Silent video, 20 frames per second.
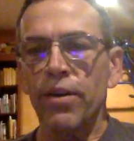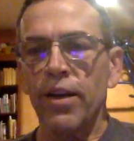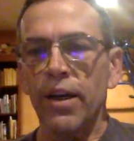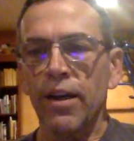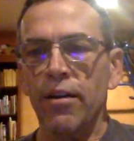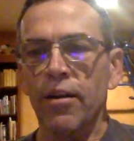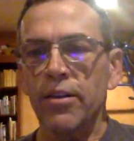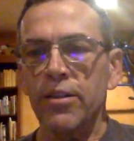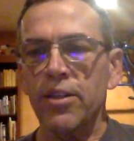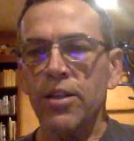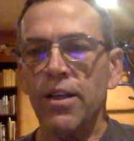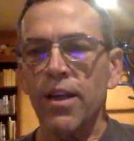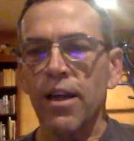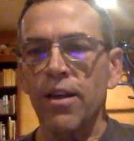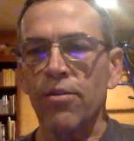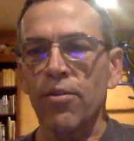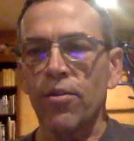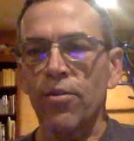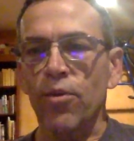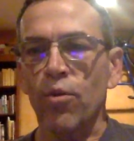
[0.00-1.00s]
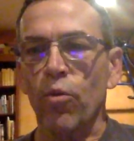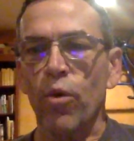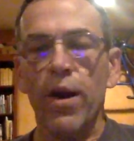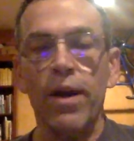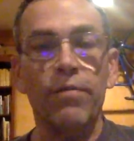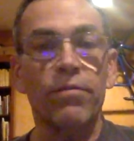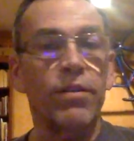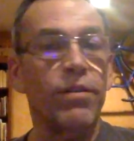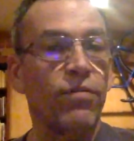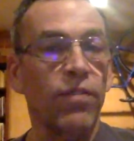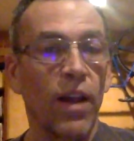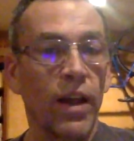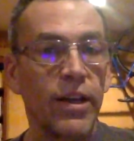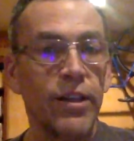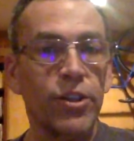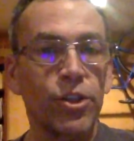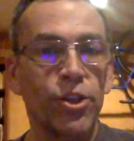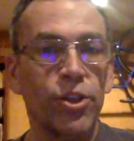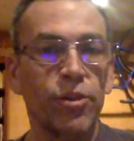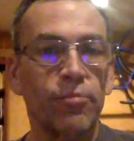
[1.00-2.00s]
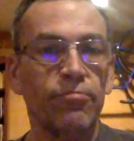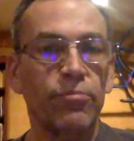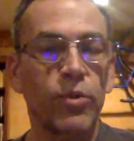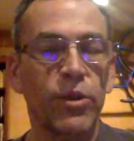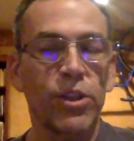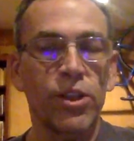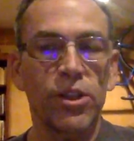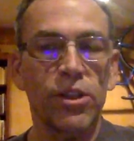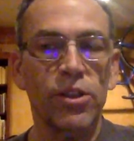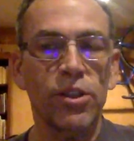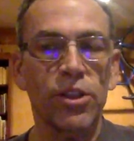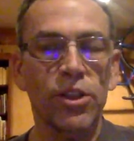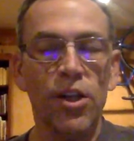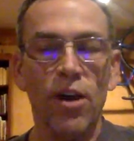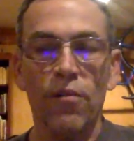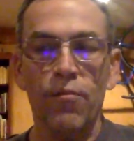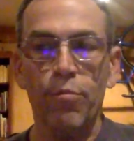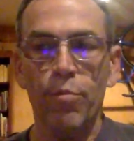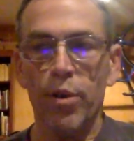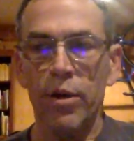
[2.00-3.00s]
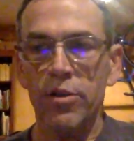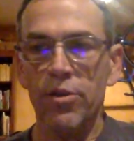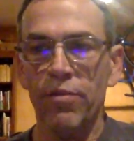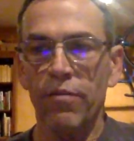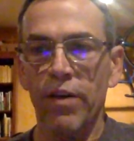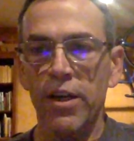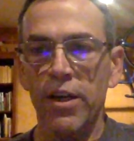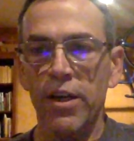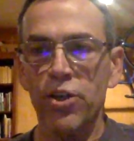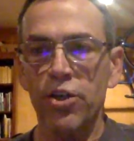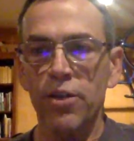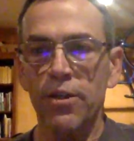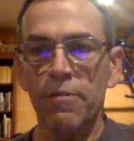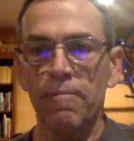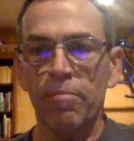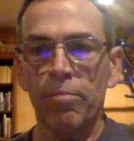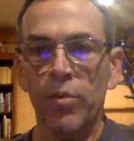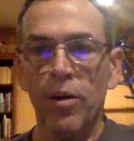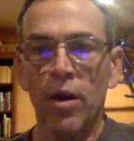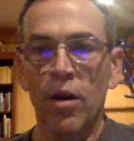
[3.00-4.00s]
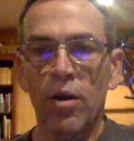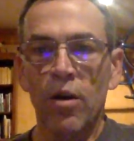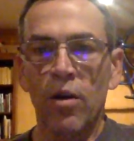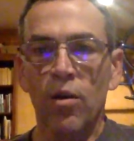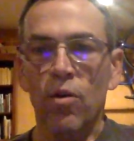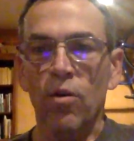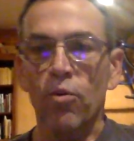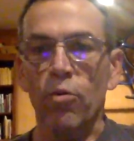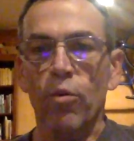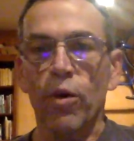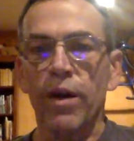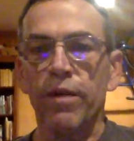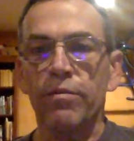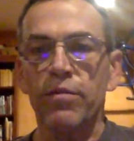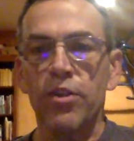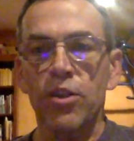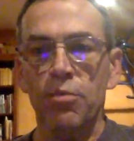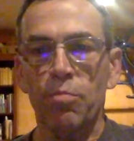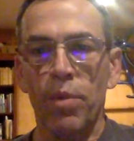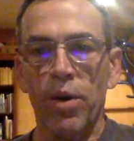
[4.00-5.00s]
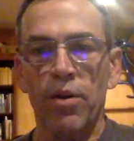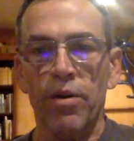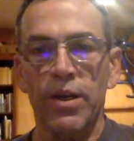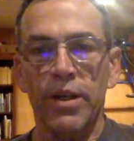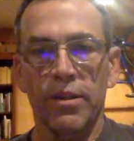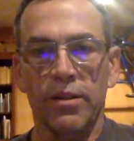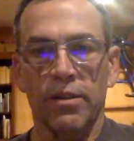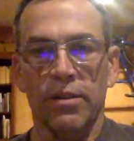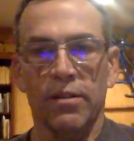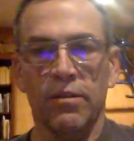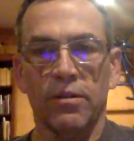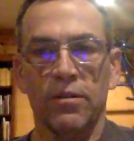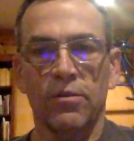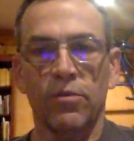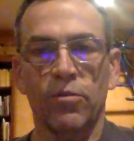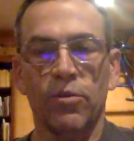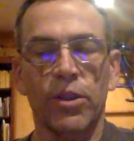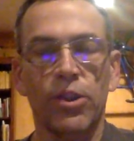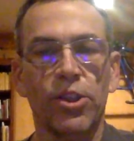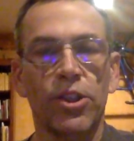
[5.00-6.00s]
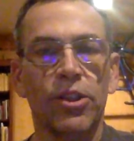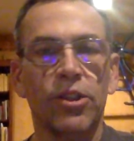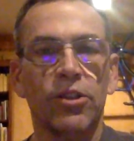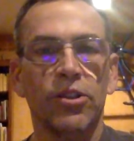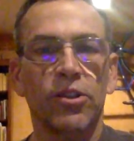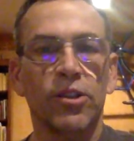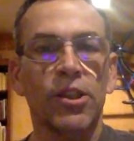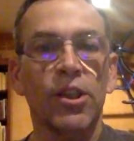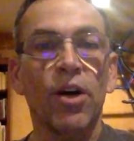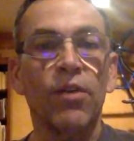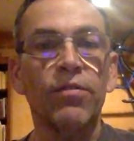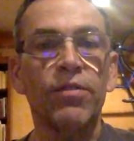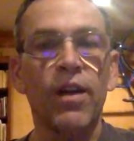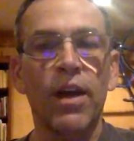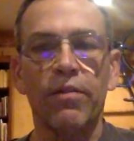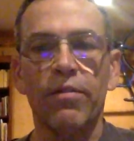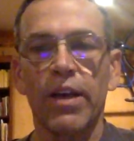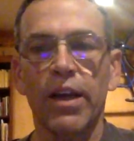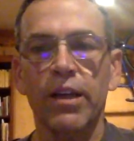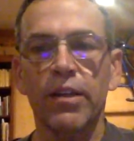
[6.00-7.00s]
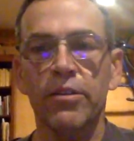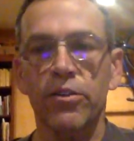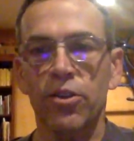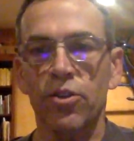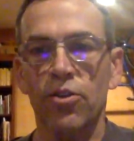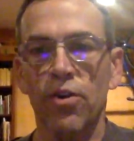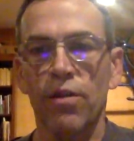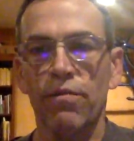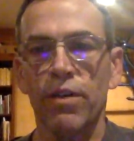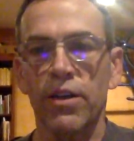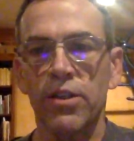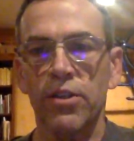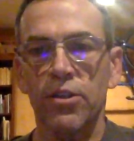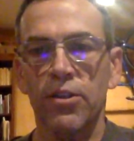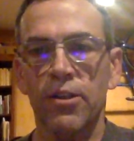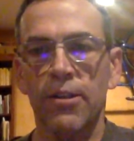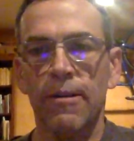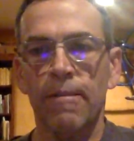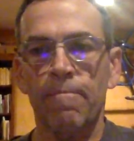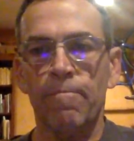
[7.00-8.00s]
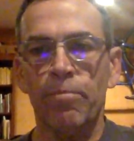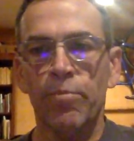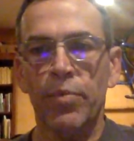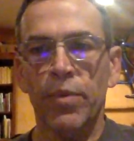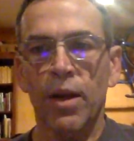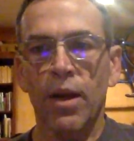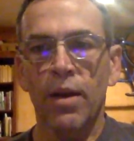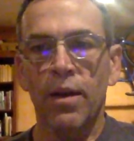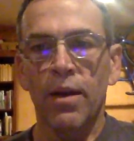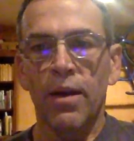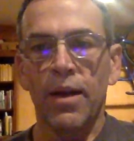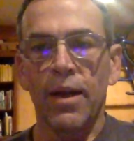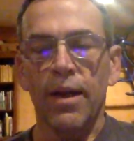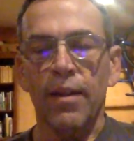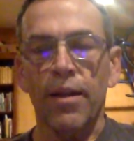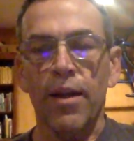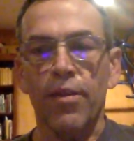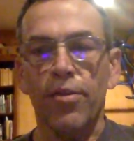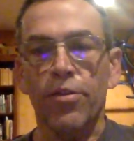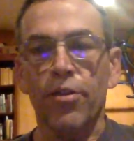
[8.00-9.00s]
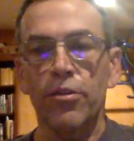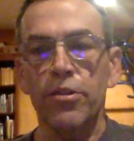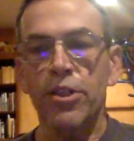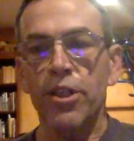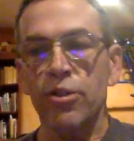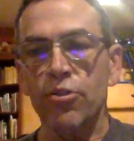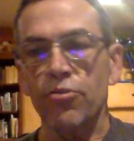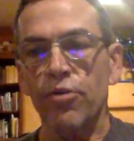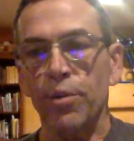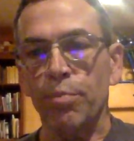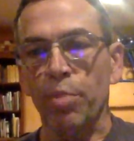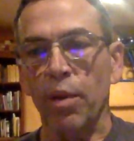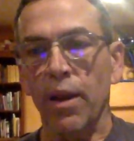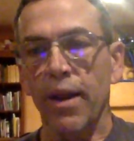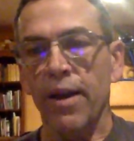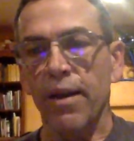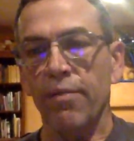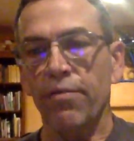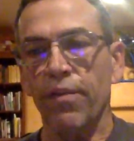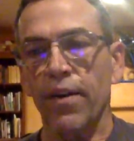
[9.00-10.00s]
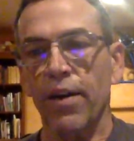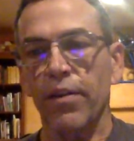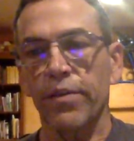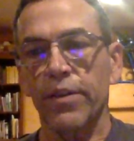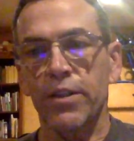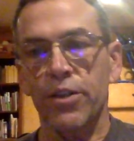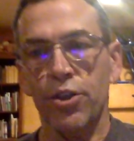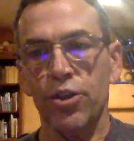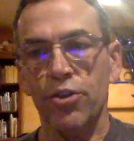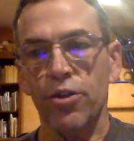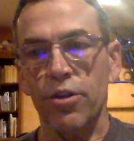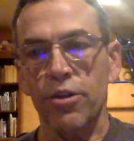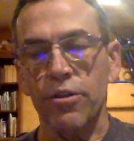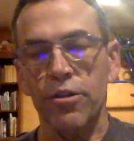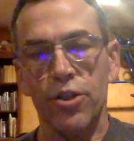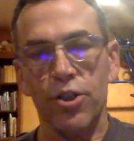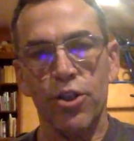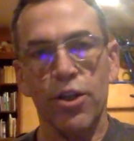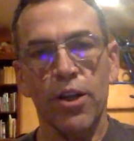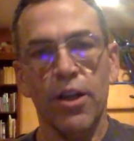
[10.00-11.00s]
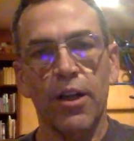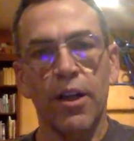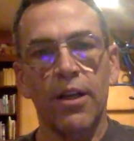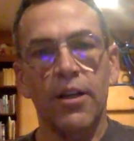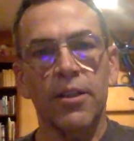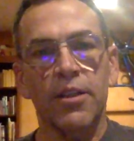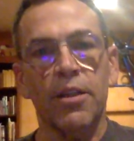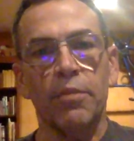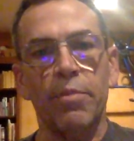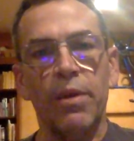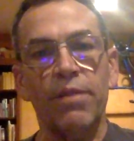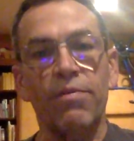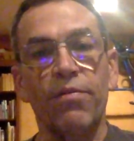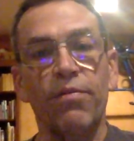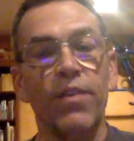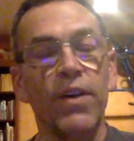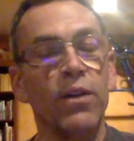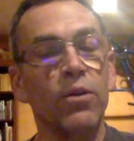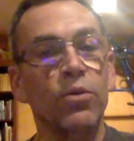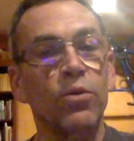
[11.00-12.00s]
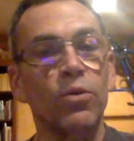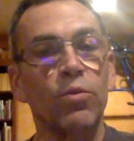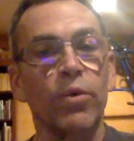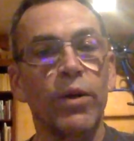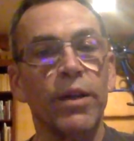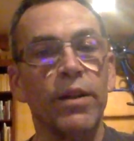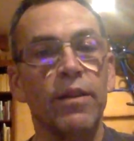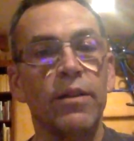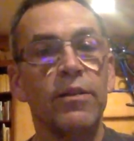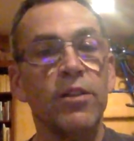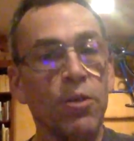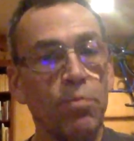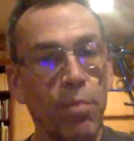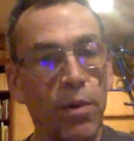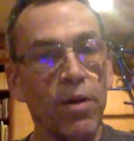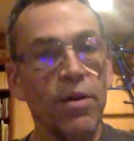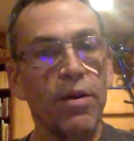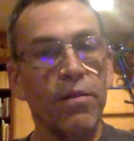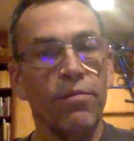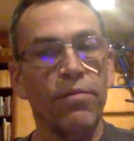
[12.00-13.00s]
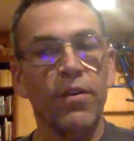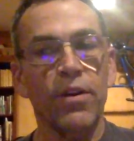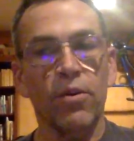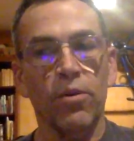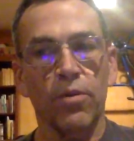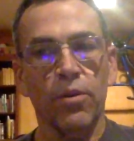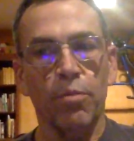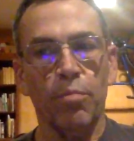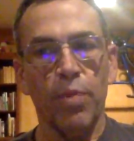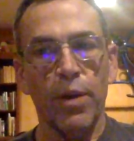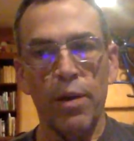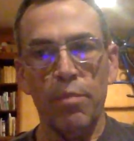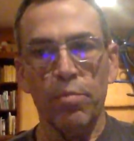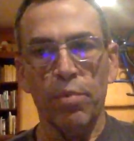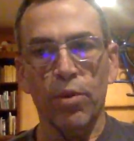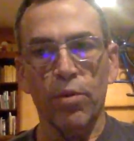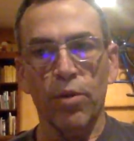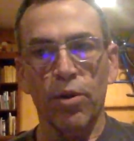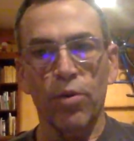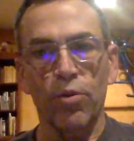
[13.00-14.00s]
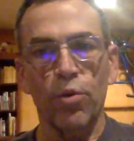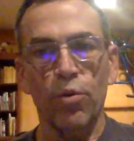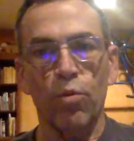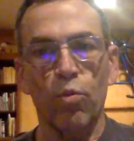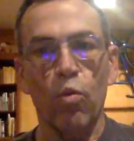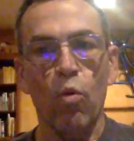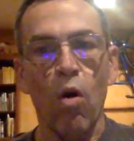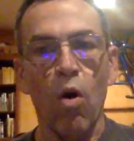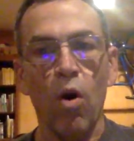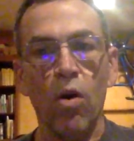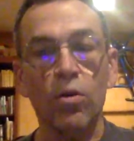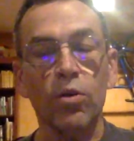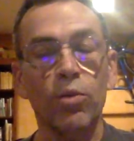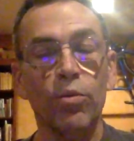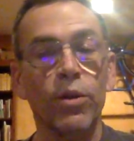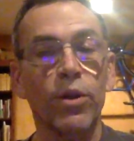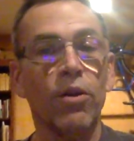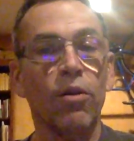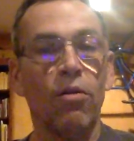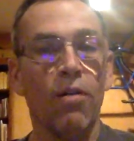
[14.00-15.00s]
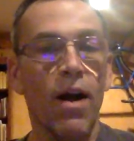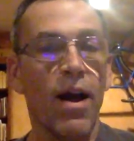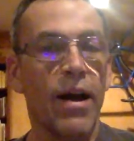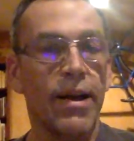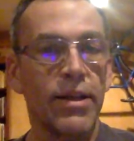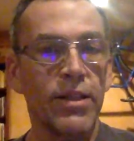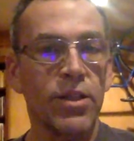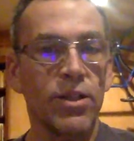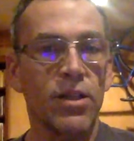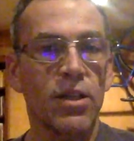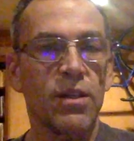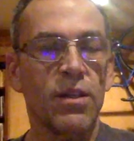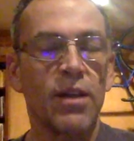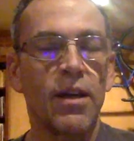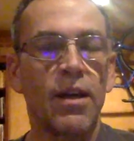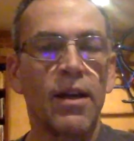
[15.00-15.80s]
in us either the way of the flesh, which is self-preservation, or the way of the spirit, which is self-giving service. And that third century plague found the church to be filled with spirit-filled people who walked with Christ